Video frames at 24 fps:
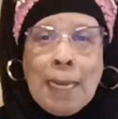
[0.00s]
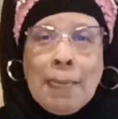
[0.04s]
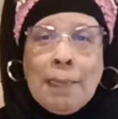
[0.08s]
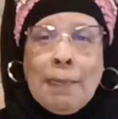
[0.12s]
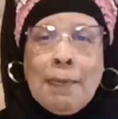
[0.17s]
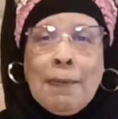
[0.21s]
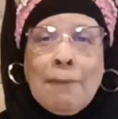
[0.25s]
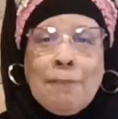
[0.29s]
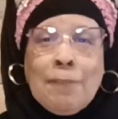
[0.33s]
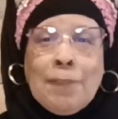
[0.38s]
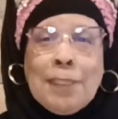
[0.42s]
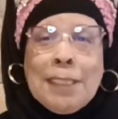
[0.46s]

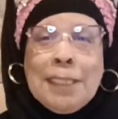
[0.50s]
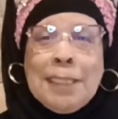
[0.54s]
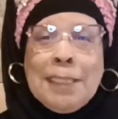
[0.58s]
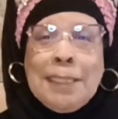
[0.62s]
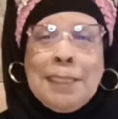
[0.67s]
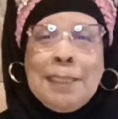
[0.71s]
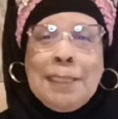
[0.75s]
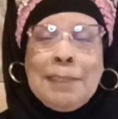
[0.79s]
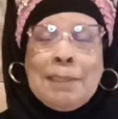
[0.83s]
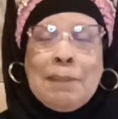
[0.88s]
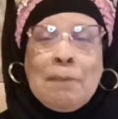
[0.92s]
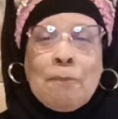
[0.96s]

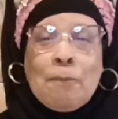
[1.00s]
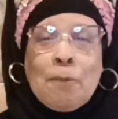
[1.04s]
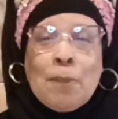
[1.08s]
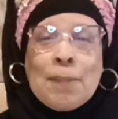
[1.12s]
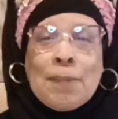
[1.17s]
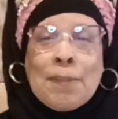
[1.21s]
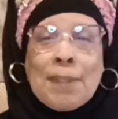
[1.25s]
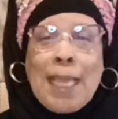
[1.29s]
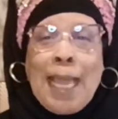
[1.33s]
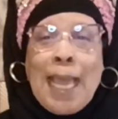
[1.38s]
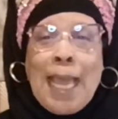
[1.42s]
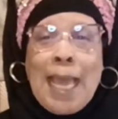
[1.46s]
lovelies.
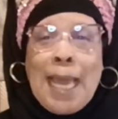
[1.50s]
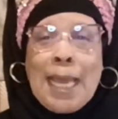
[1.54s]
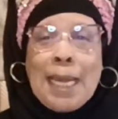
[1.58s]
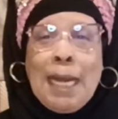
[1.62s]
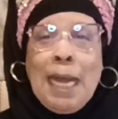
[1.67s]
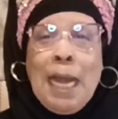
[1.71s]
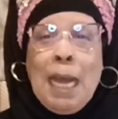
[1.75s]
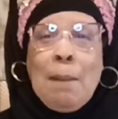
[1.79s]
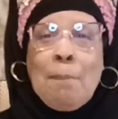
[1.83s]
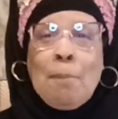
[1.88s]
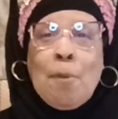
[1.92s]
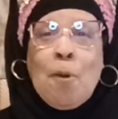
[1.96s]
With that,
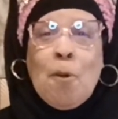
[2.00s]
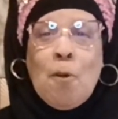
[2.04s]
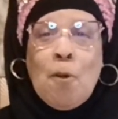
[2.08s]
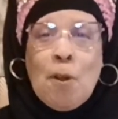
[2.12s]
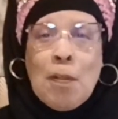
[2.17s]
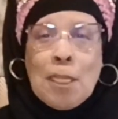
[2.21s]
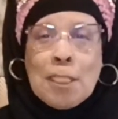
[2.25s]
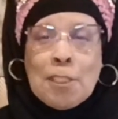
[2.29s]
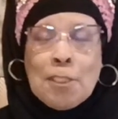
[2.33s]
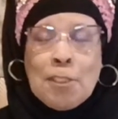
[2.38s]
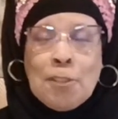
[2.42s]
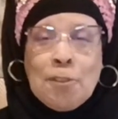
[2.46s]
I'm
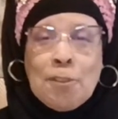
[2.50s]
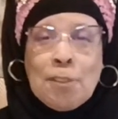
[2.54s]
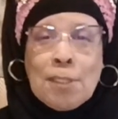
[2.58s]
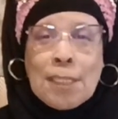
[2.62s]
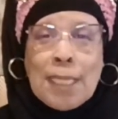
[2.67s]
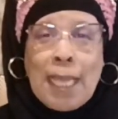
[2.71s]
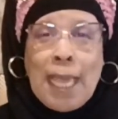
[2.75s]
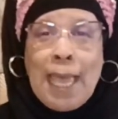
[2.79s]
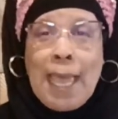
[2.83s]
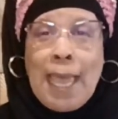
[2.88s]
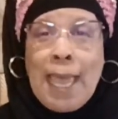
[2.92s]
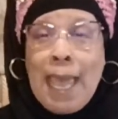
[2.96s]
going to
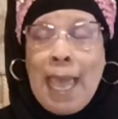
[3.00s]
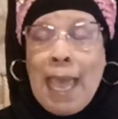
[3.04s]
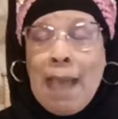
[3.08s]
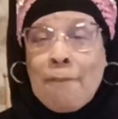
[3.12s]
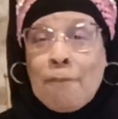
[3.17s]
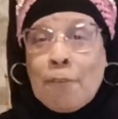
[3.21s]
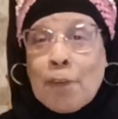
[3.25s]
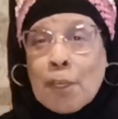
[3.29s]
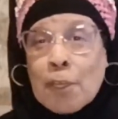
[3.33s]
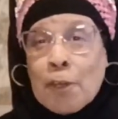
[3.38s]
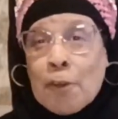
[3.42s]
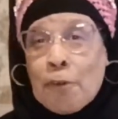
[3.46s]
say
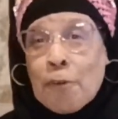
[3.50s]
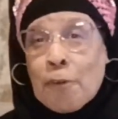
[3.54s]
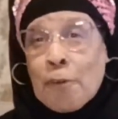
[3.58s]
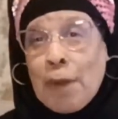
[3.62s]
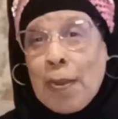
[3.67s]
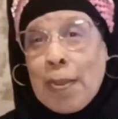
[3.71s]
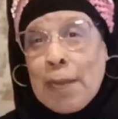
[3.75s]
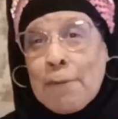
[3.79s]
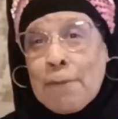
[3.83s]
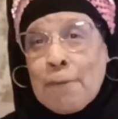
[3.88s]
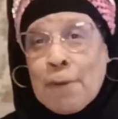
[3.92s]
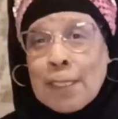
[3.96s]
have a
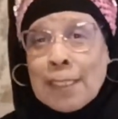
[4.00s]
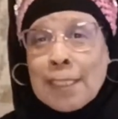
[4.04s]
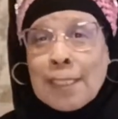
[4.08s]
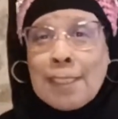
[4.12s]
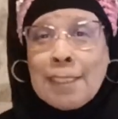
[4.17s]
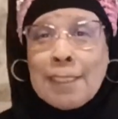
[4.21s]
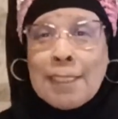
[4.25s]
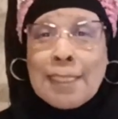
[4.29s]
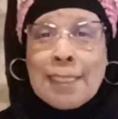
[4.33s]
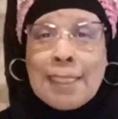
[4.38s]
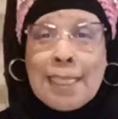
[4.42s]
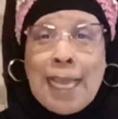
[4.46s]
great
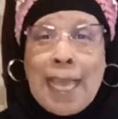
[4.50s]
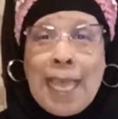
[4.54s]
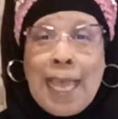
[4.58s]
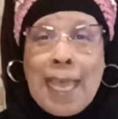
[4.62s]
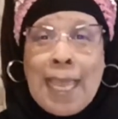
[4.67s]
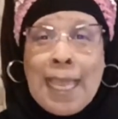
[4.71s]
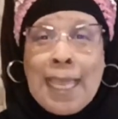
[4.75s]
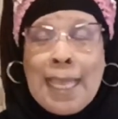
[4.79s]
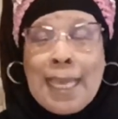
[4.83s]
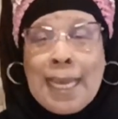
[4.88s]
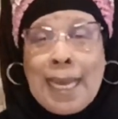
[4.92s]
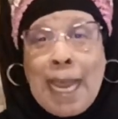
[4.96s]
rest of the
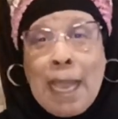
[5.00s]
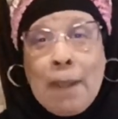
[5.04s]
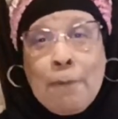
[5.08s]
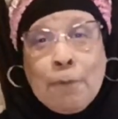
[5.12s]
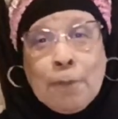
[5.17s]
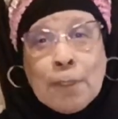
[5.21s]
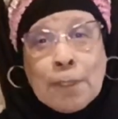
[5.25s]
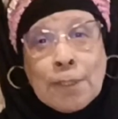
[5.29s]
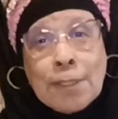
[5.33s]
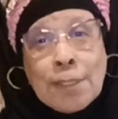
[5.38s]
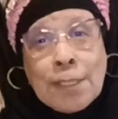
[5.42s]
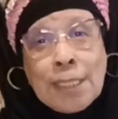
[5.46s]
day, and I
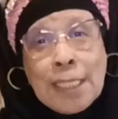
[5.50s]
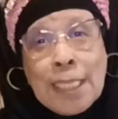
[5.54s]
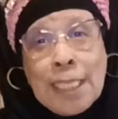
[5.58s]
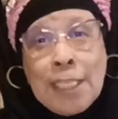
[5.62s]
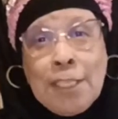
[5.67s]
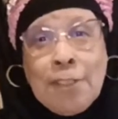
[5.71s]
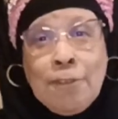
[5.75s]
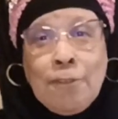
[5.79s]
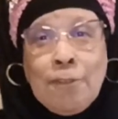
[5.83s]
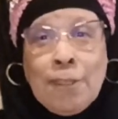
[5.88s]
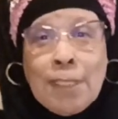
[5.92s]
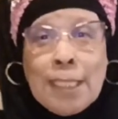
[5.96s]
will see
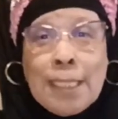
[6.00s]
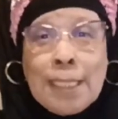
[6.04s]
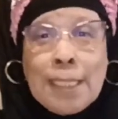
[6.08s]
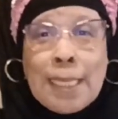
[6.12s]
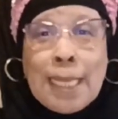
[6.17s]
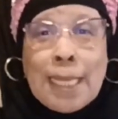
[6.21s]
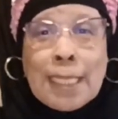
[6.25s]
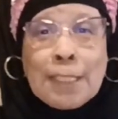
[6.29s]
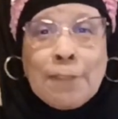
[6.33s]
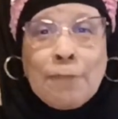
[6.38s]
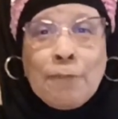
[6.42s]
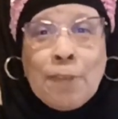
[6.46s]
you in the
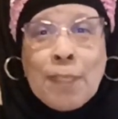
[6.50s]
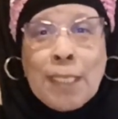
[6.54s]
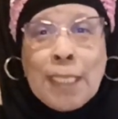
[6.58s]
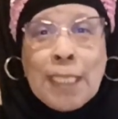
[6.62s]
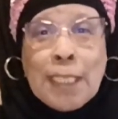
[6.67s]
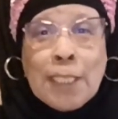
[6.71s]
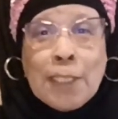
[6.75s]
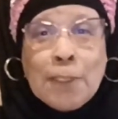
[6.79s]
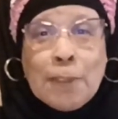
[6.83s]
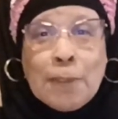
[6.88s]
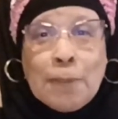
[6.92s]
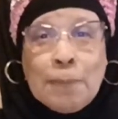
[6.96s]
next
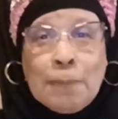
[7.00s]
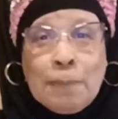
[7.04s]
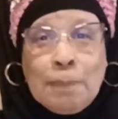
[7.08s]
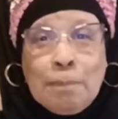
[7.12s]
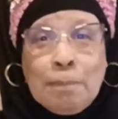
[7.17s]
video.